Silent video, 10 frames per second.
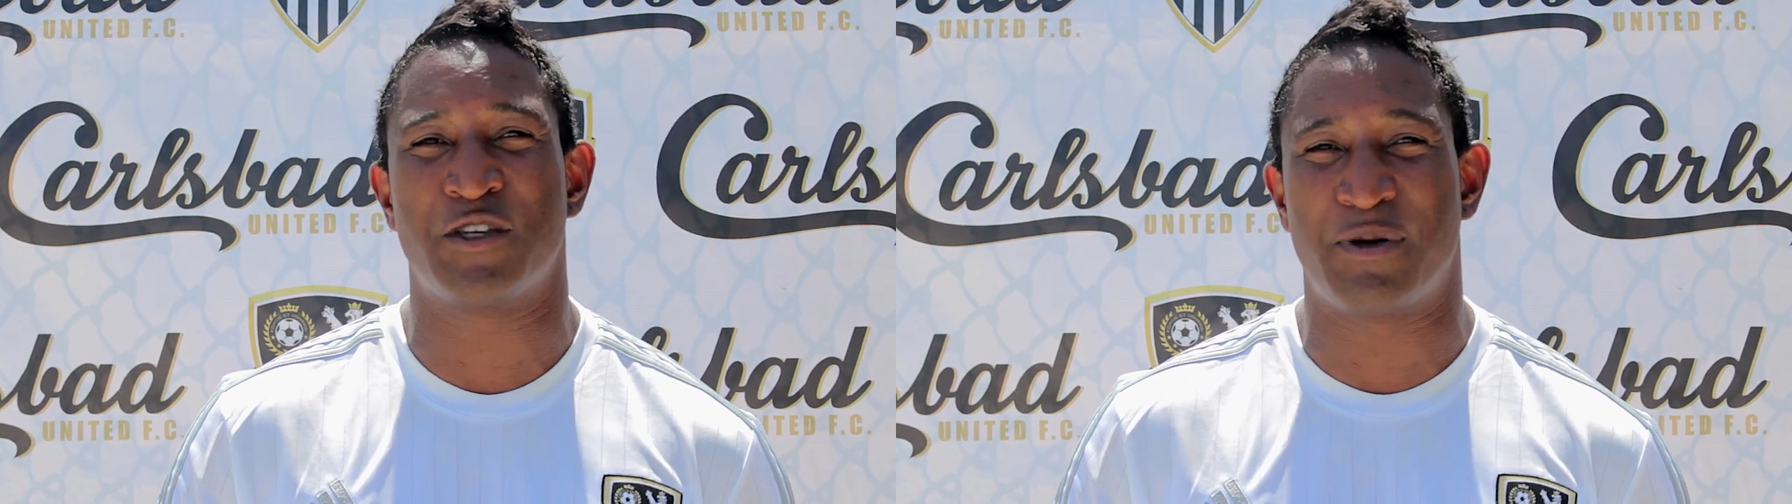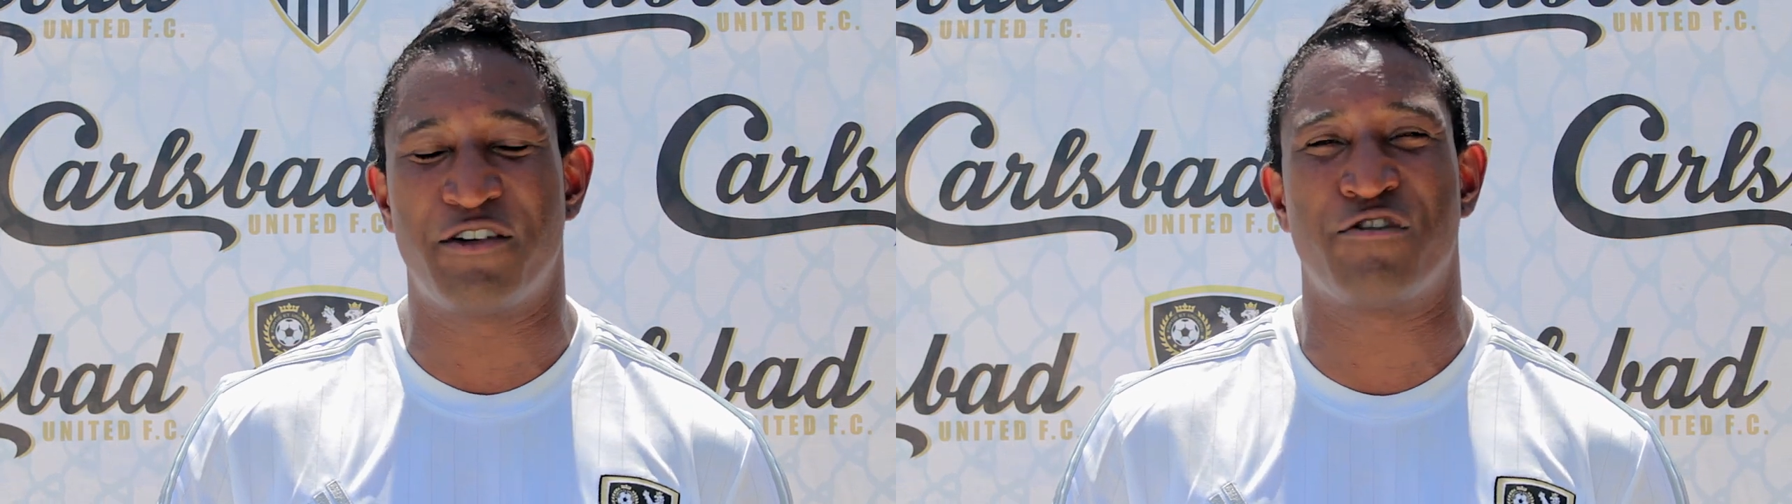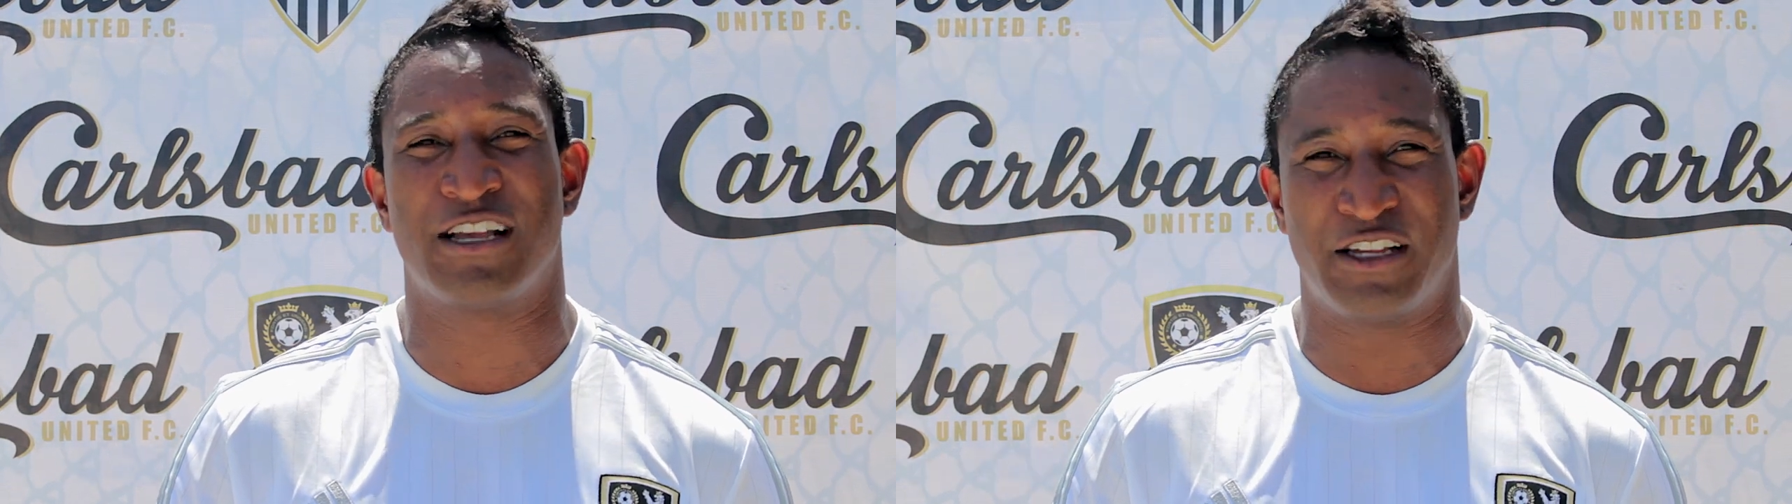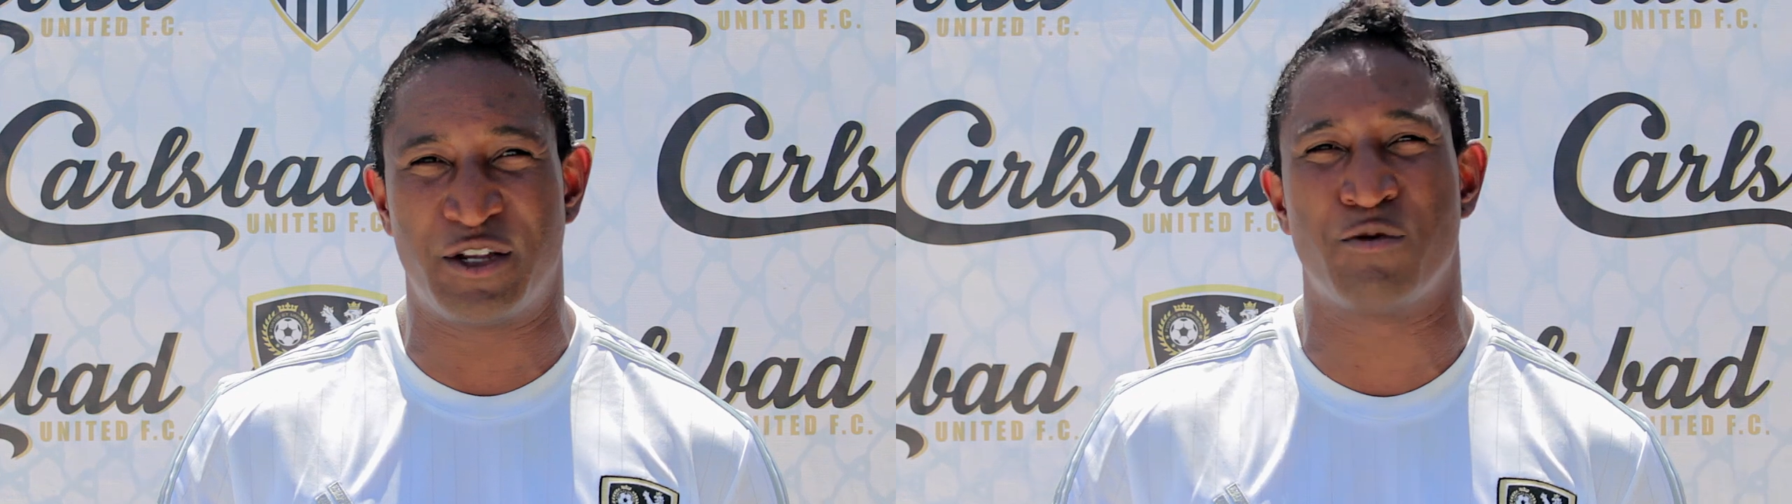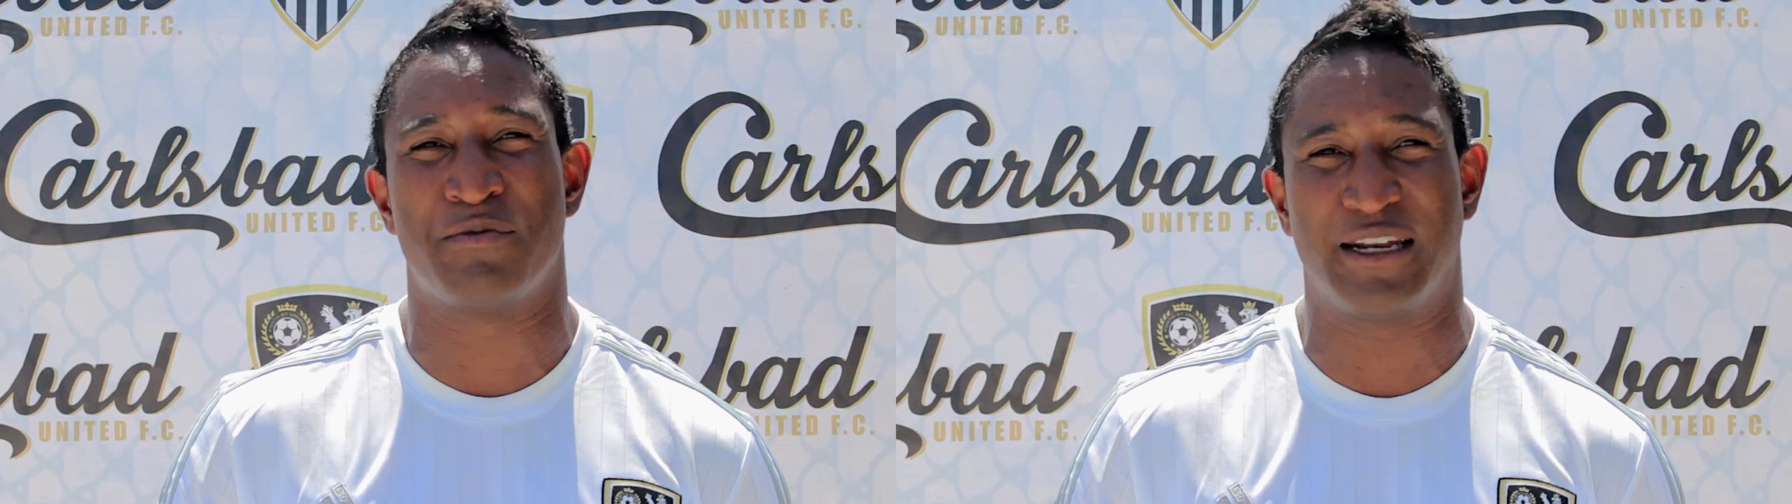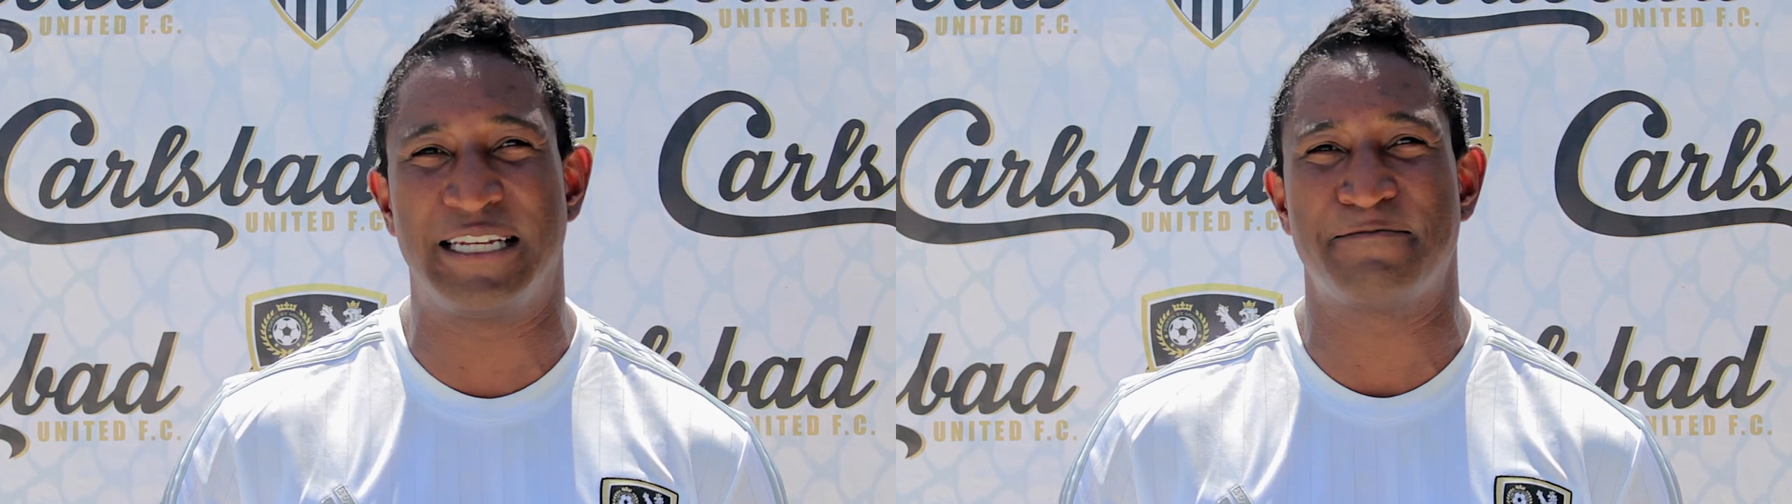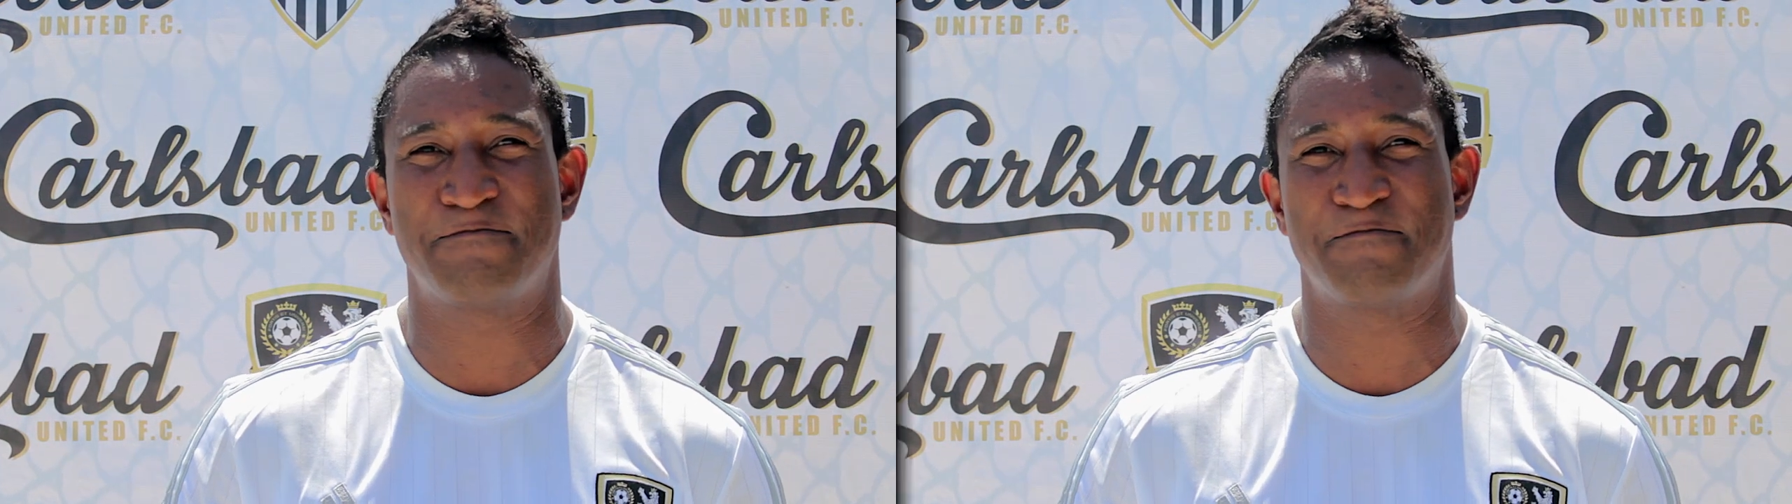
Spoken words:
to play for England at Wembley.